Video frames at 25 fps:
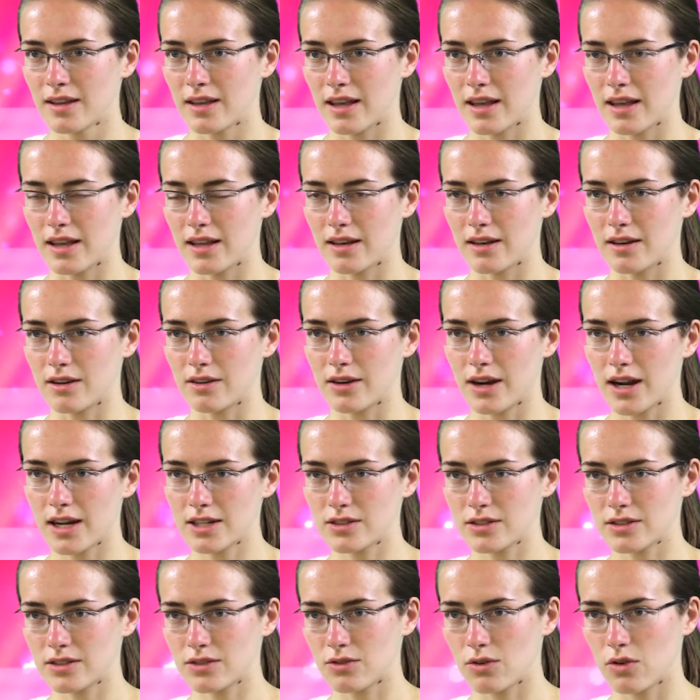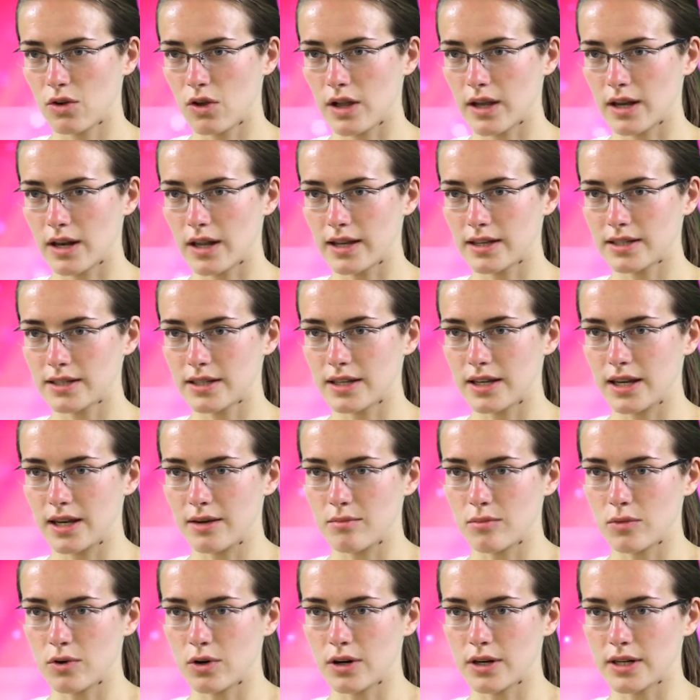In graduate school, I'd like to
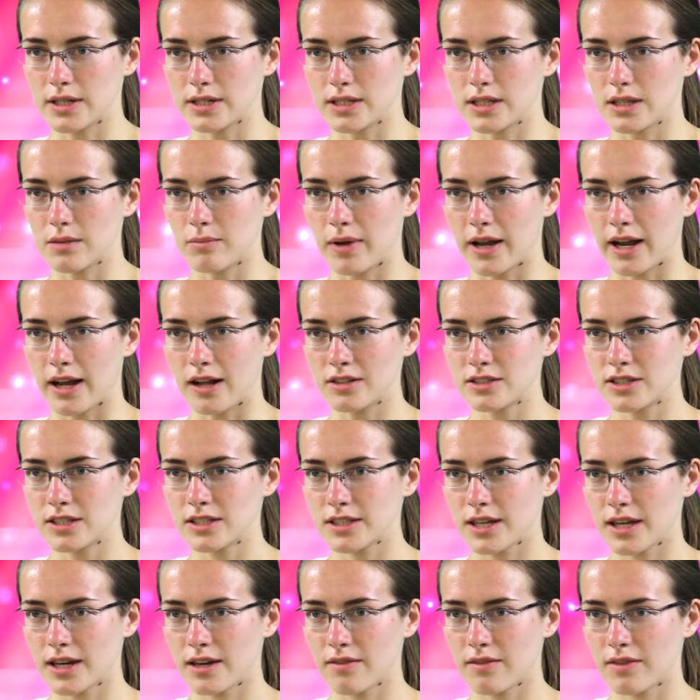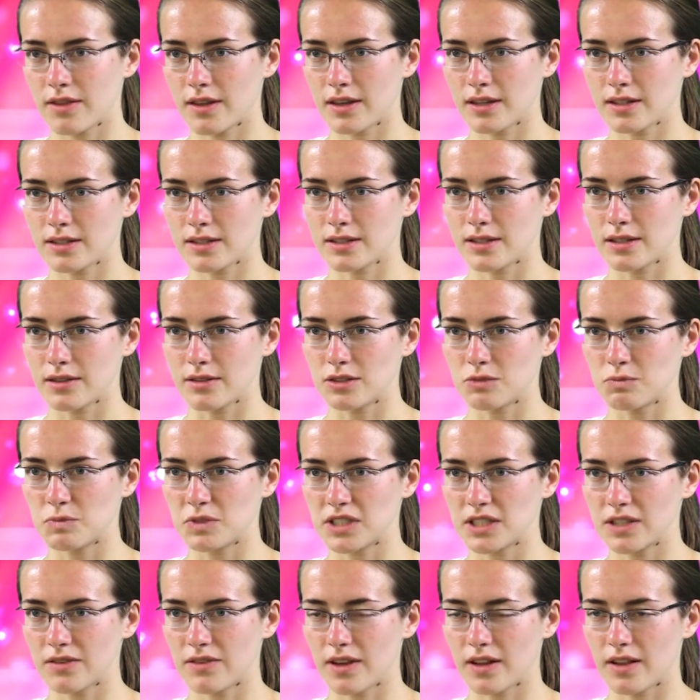get more into the biology side of things. So
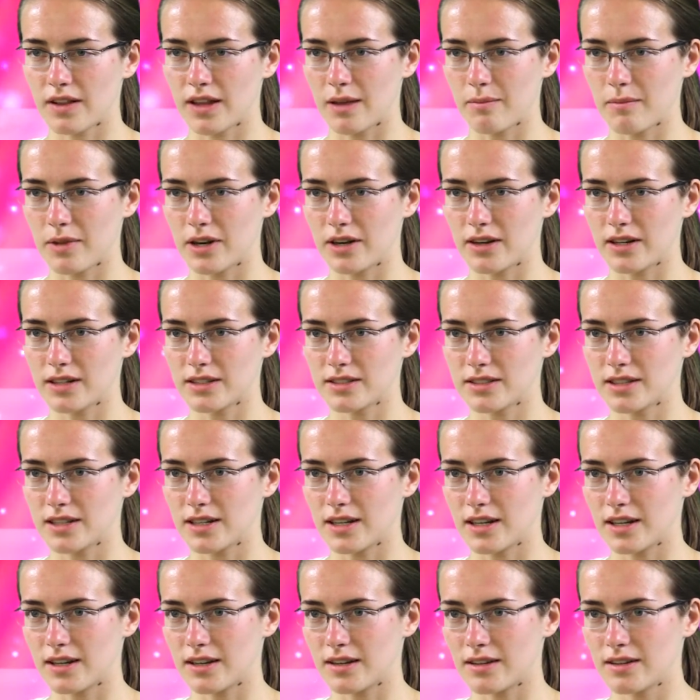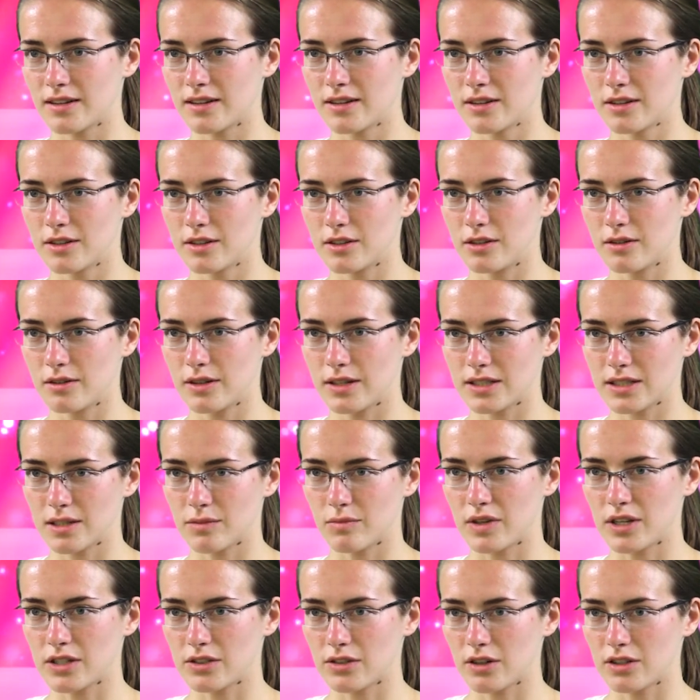specifically, I'm interested in doing
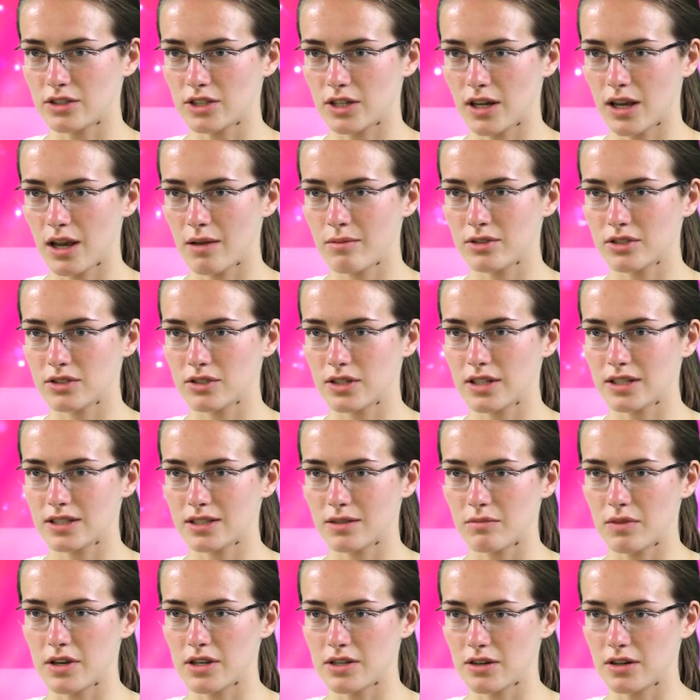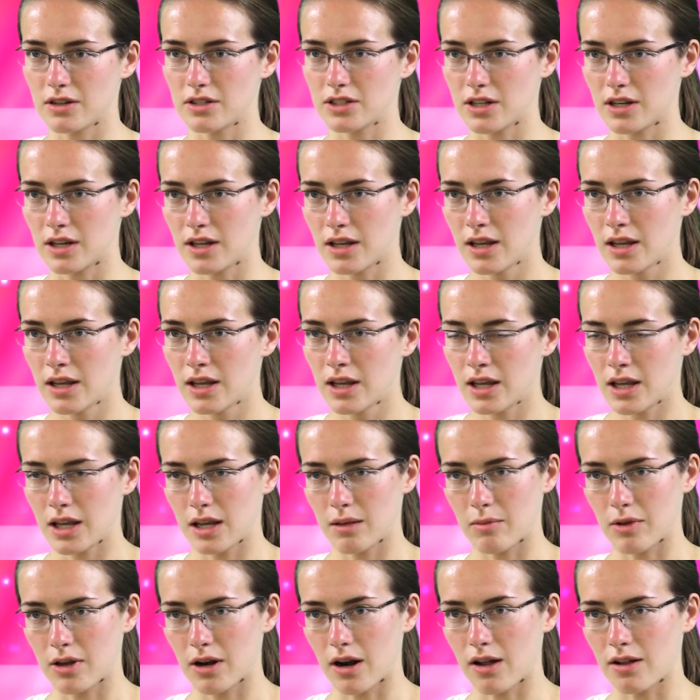some research in chemistry, some research in
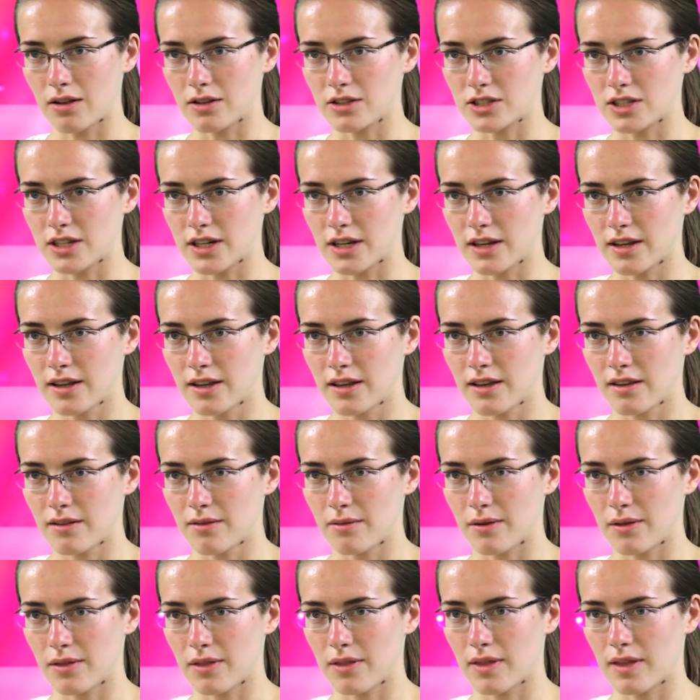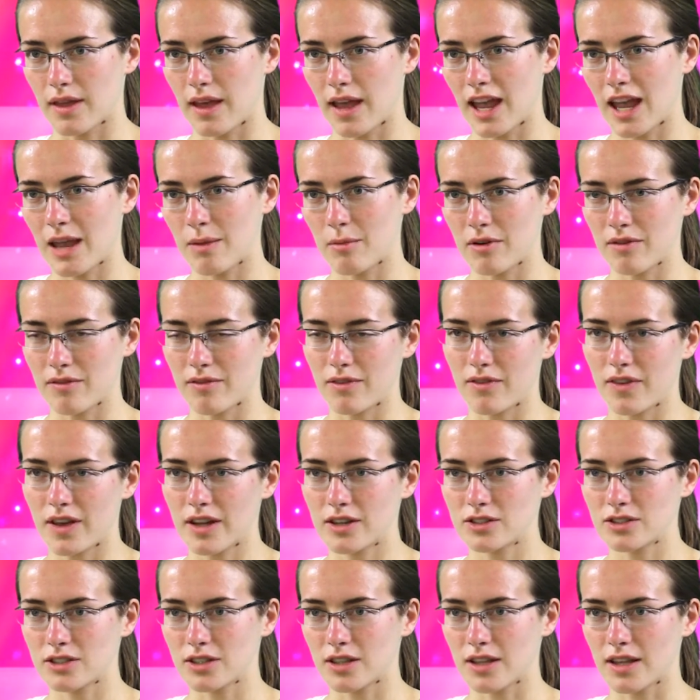immunology, with the aim of
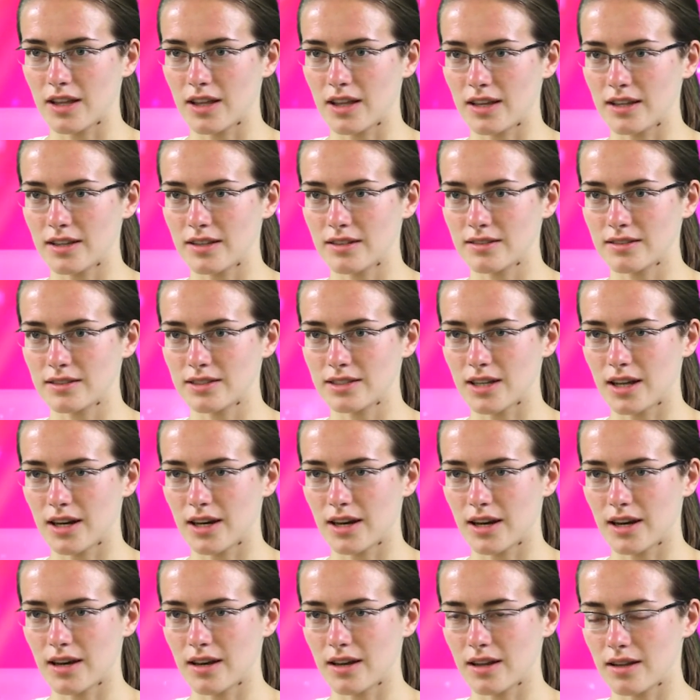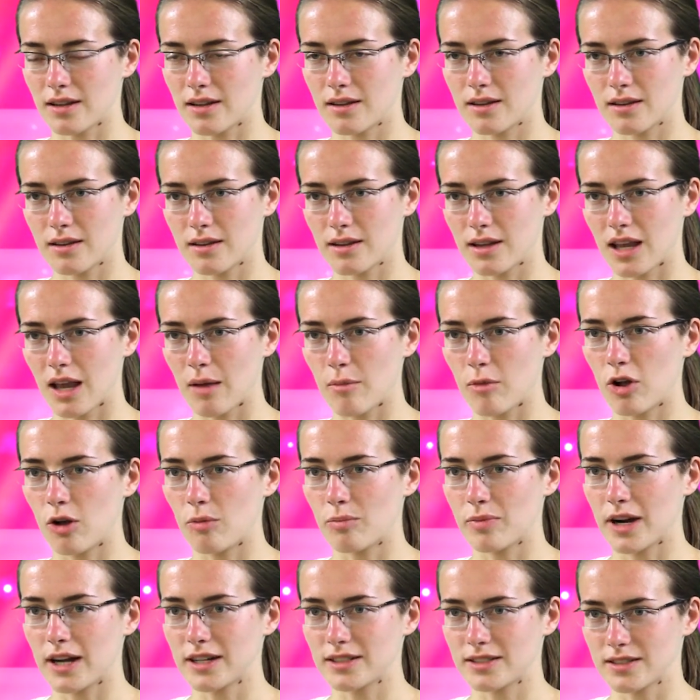eventually studying the chemical
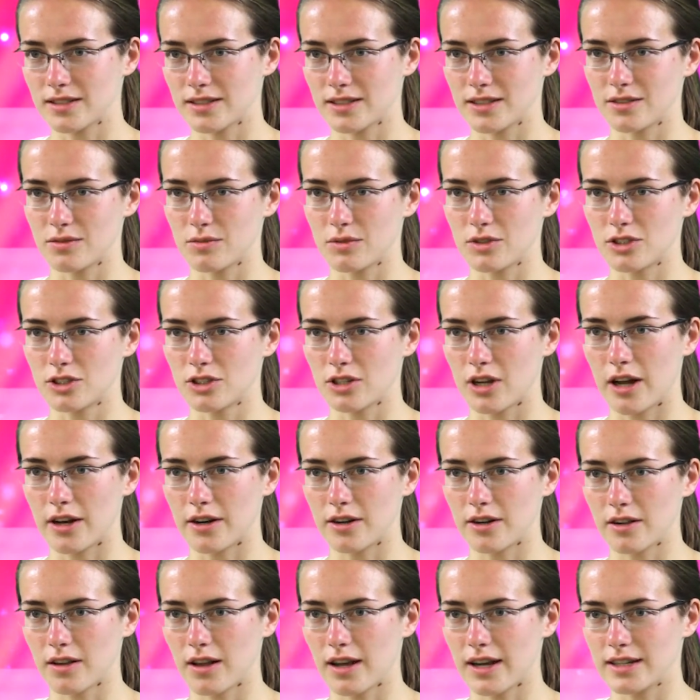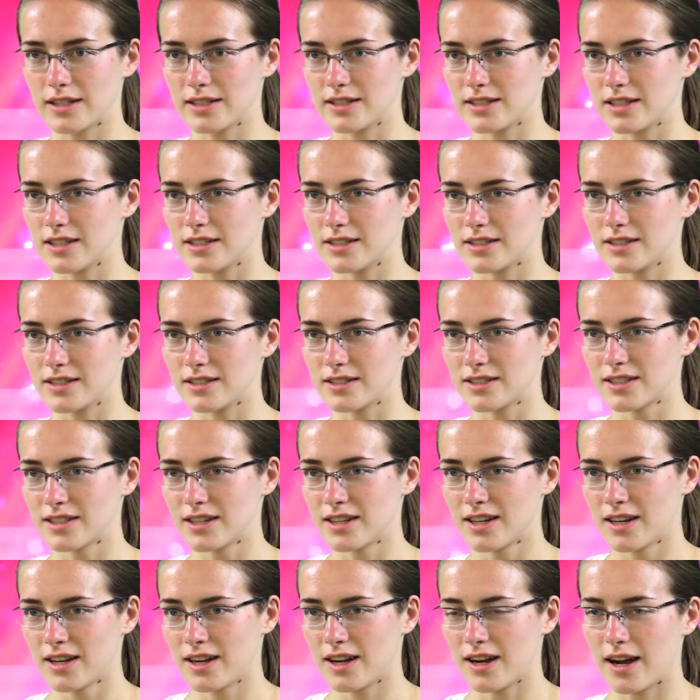processes which underlie diseases.
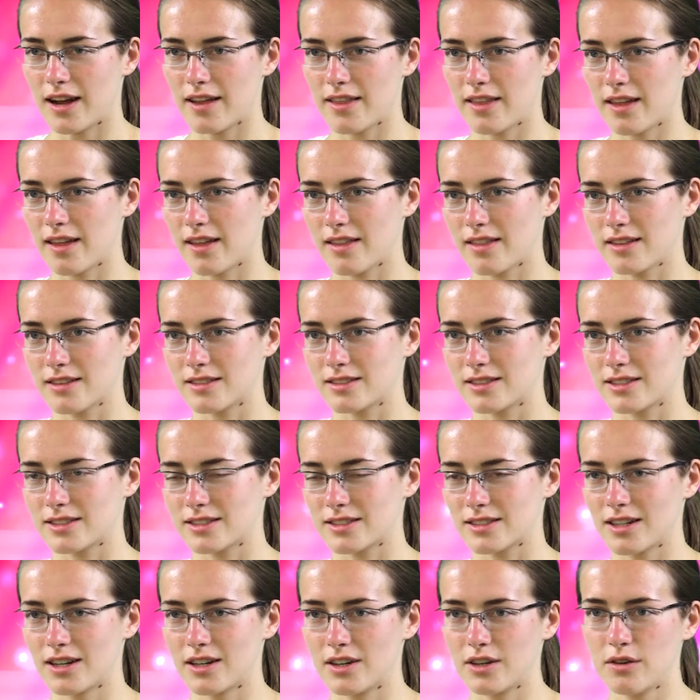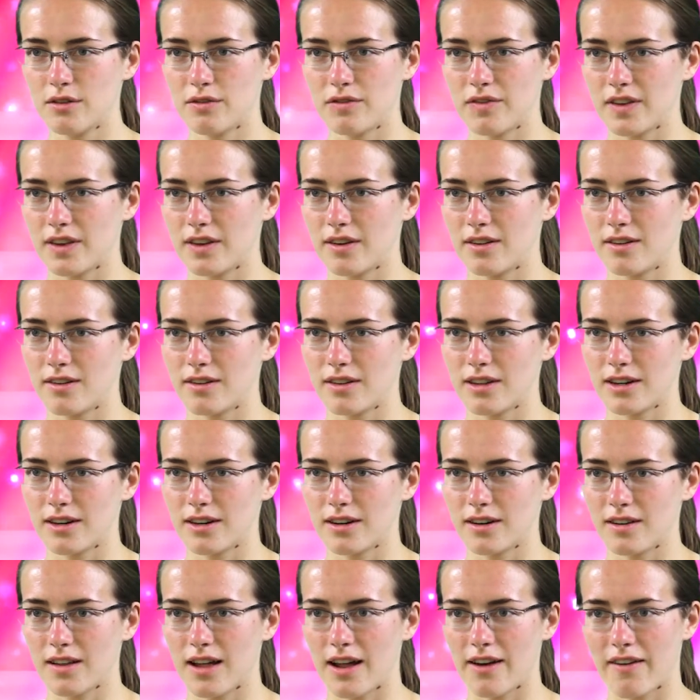I think that's a new field. There
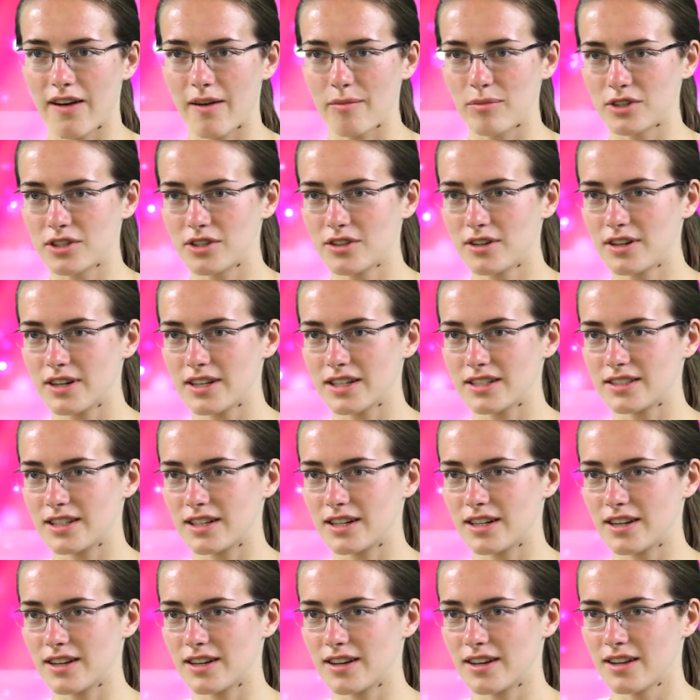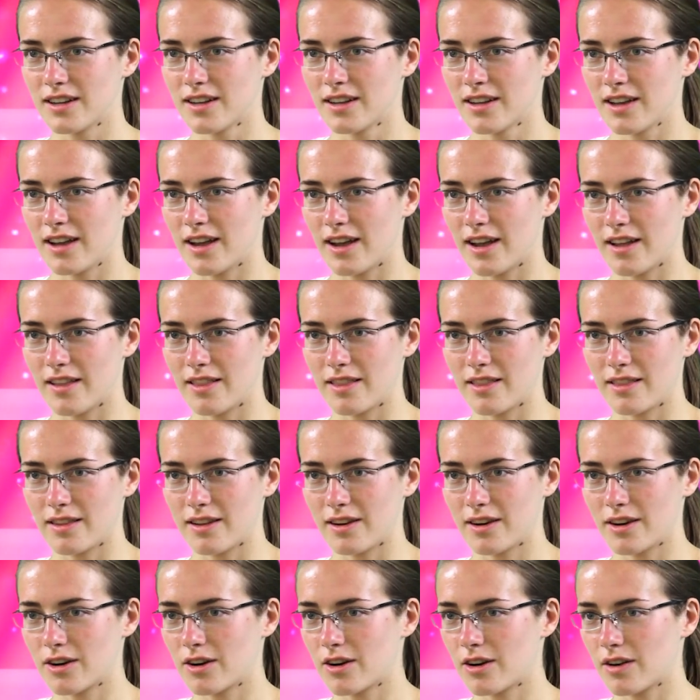are a lot of opportunities in it, and
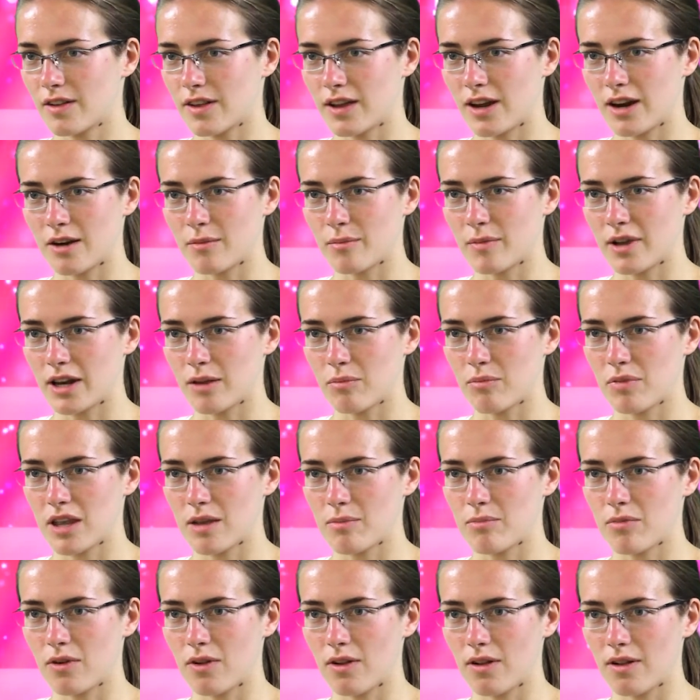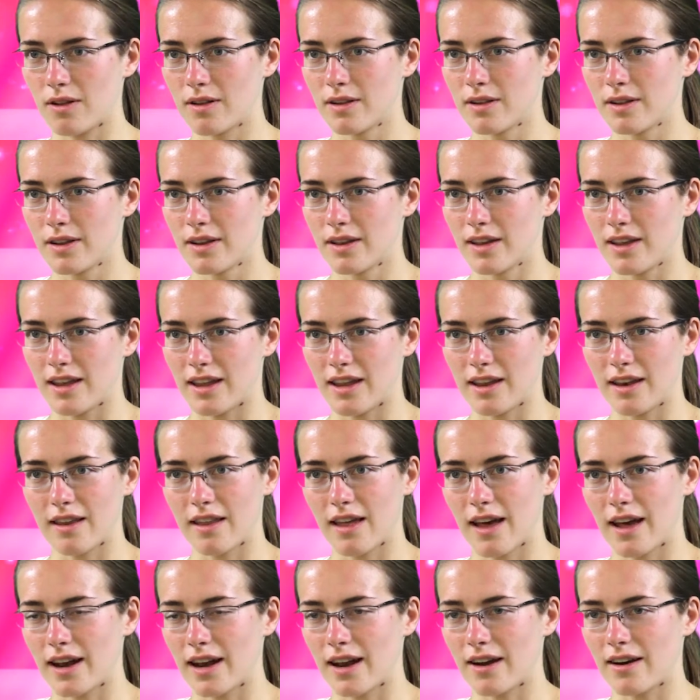there currently aren't many people in
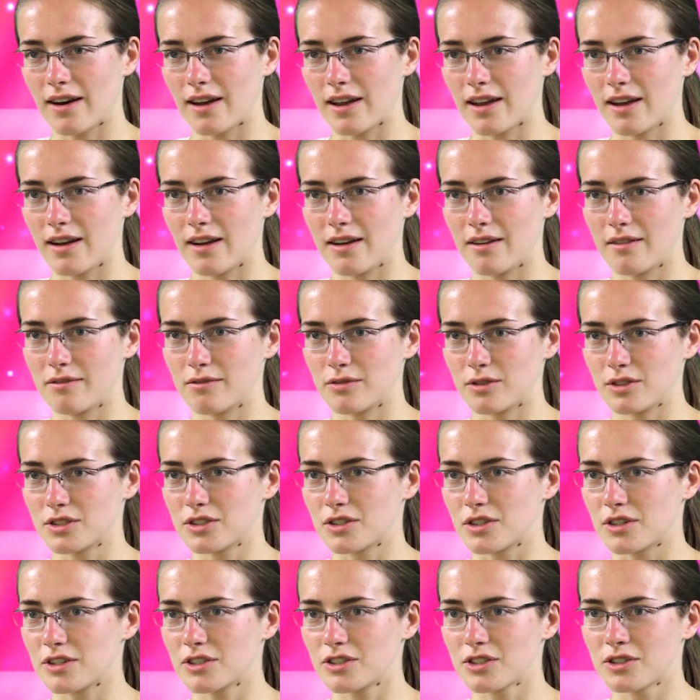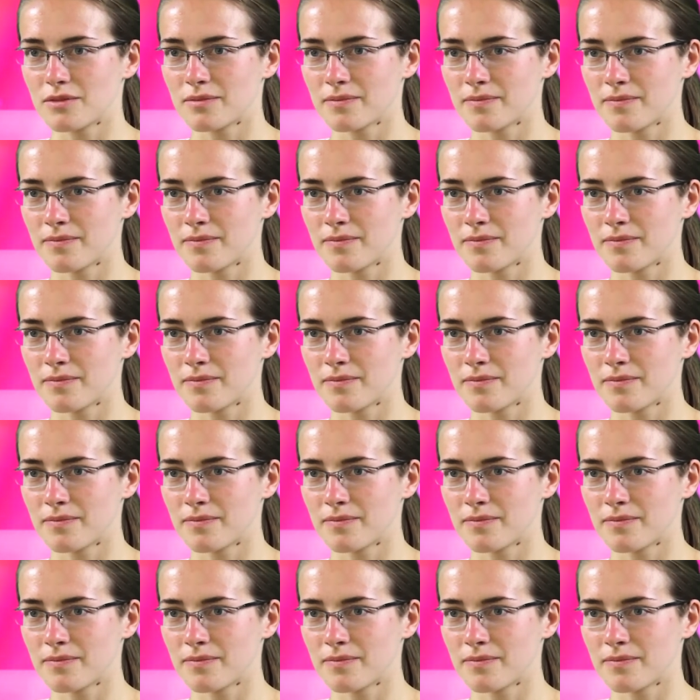that area of research.